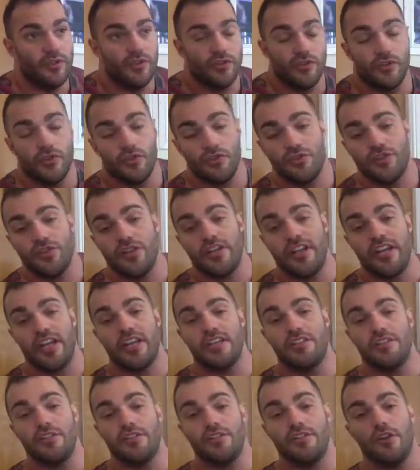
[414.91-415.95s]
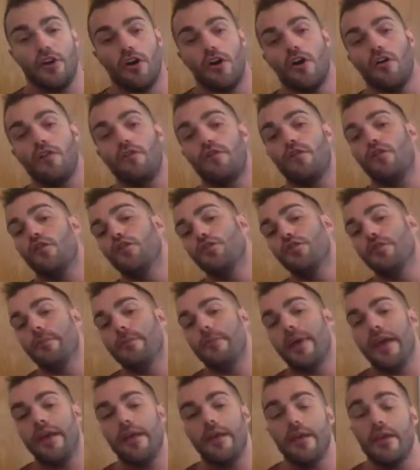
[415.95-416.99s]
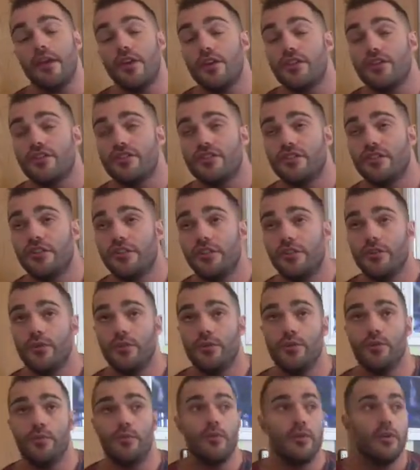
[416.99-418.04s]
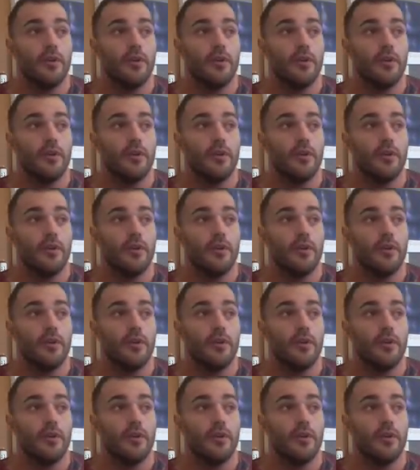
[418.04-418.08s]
associate your phone number to